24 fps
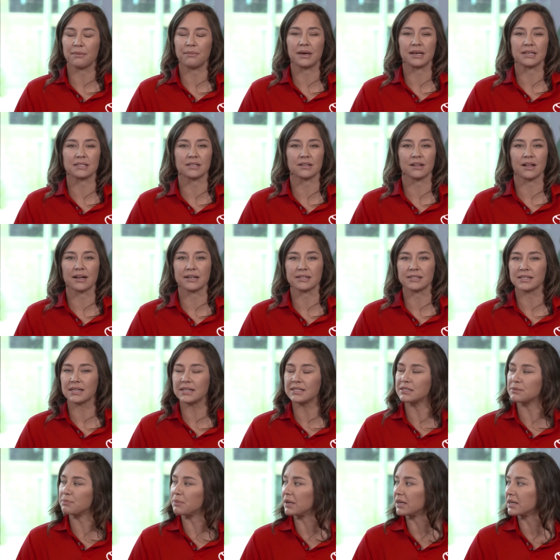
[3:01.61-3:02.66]
makes a lot of
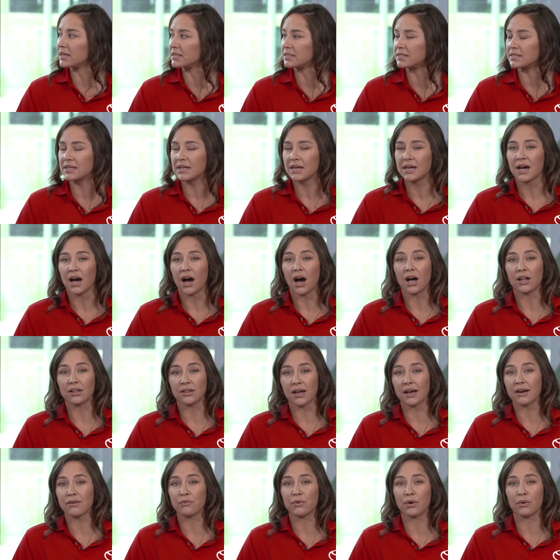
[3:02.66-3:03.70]
sense, because a
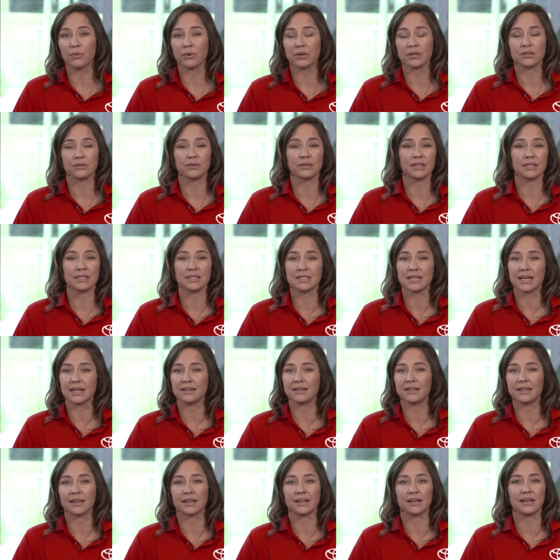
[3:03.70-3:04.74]
lot of what we're doing, Ted
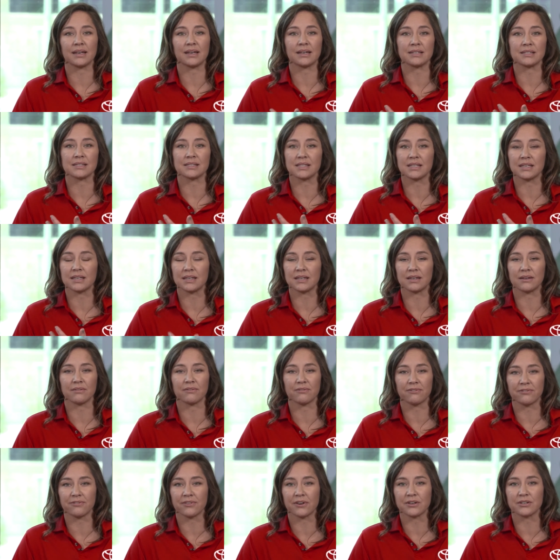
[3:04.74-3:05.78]
Ligety is the
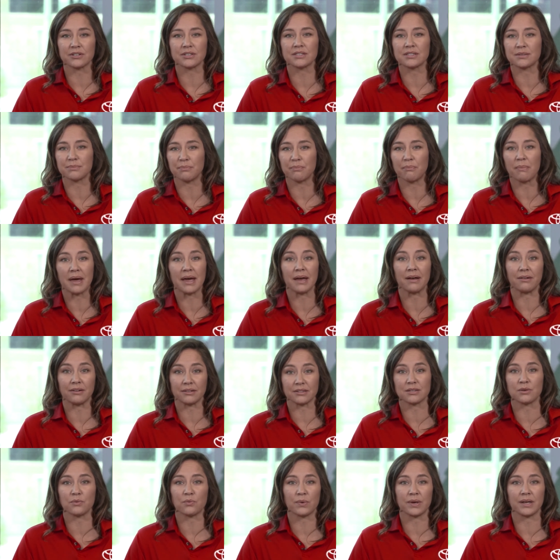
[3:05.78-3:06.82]
first male
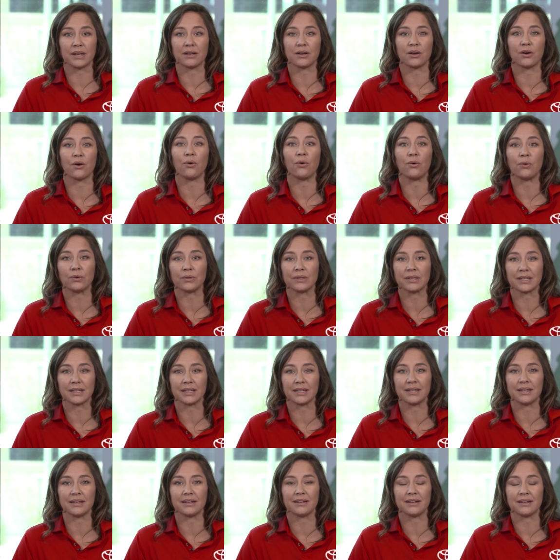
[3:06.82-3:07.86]
to win gold
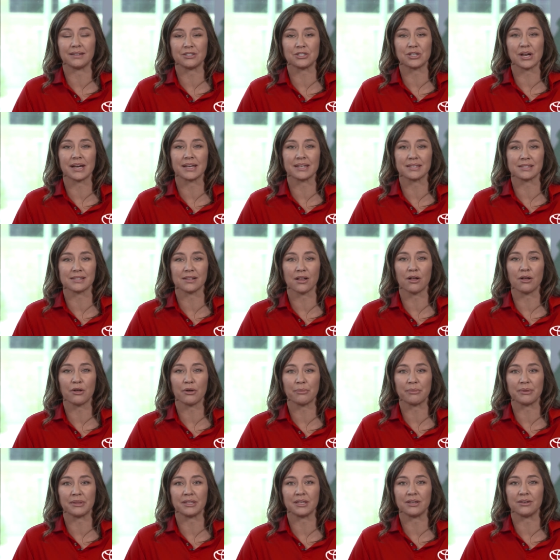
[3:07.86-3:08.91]
in giant
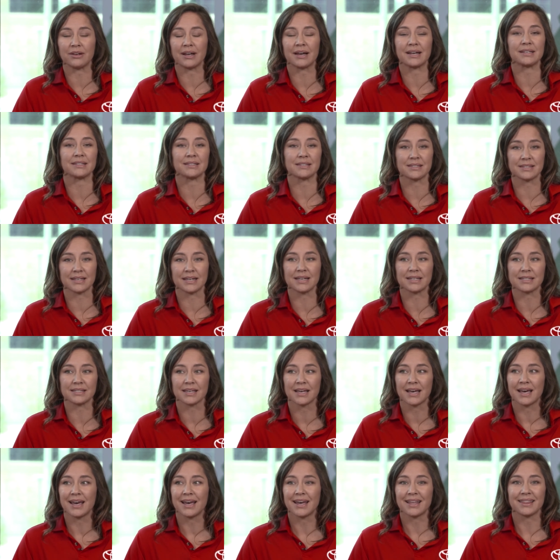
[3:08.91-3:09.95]
slalom in the United States.
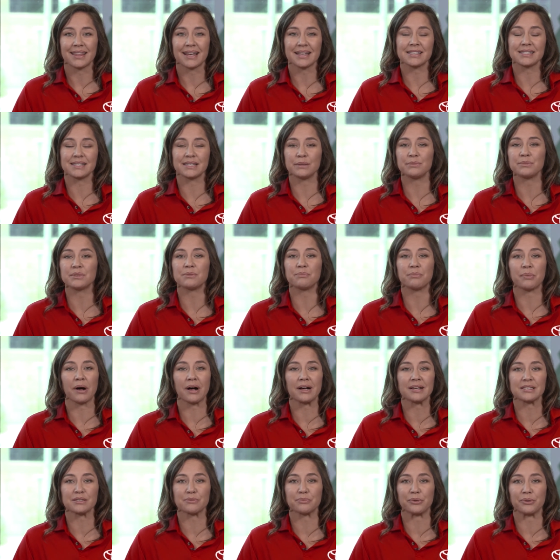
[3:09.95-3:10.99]
That seems
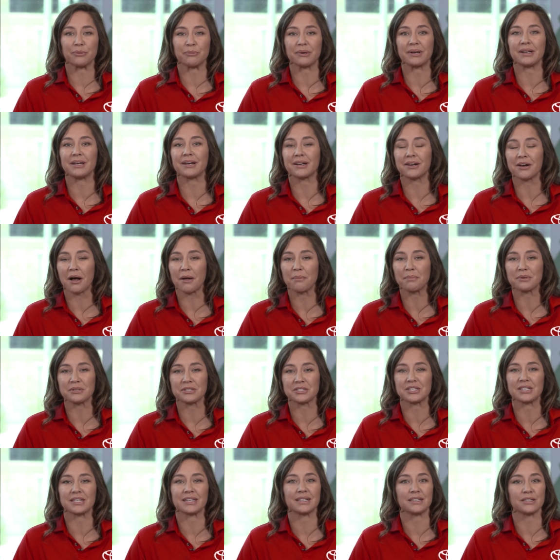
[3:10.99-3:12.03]
impossible, but he
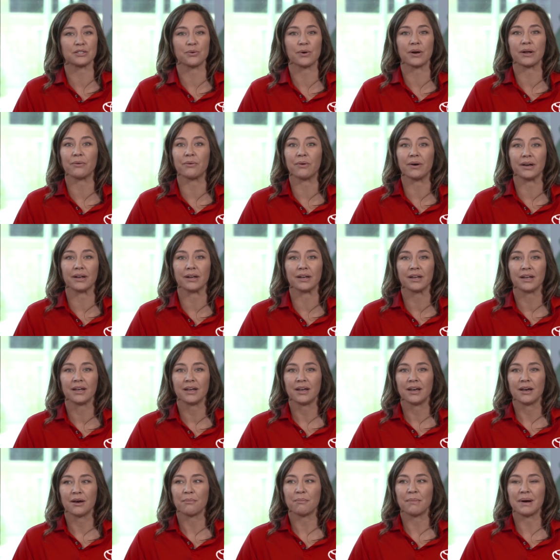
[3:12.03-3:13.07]
accomplished it at twenty-one.
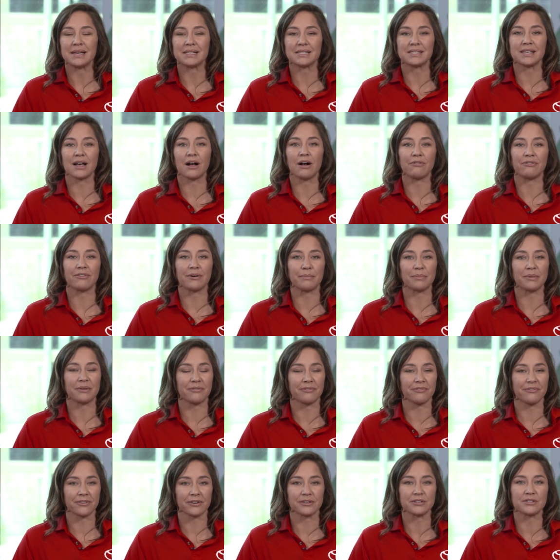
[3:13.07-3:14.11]
Myself, I'm the
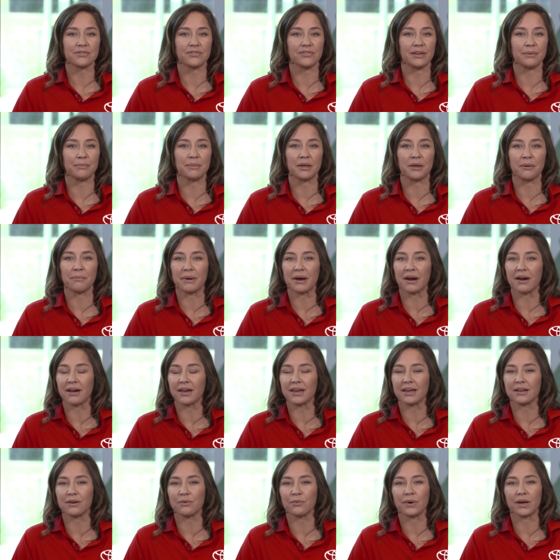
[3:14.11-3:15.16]
first female
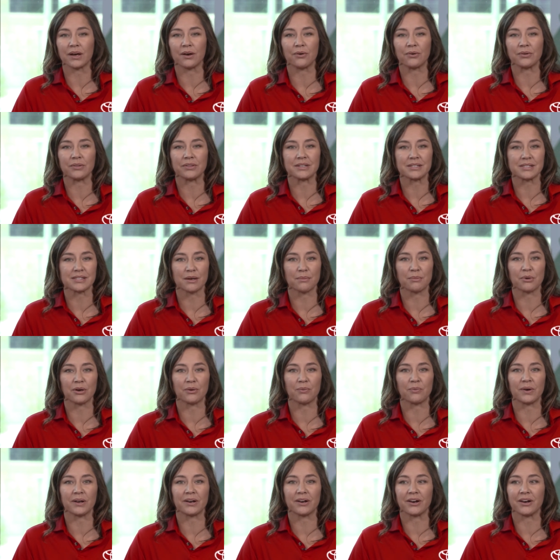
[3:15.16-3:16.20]
American to win gold in the summer and
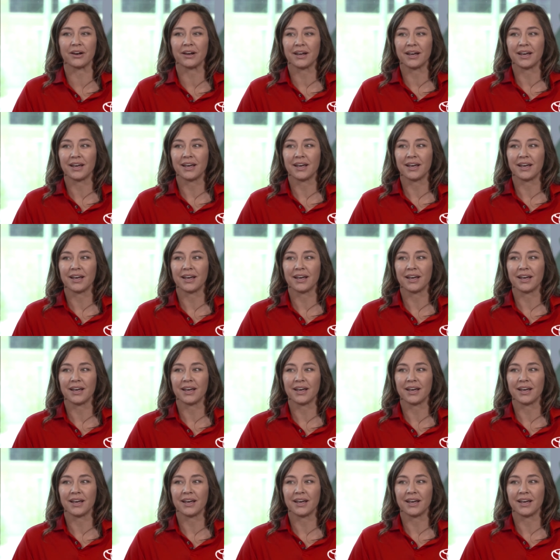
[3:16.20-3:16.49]
winter.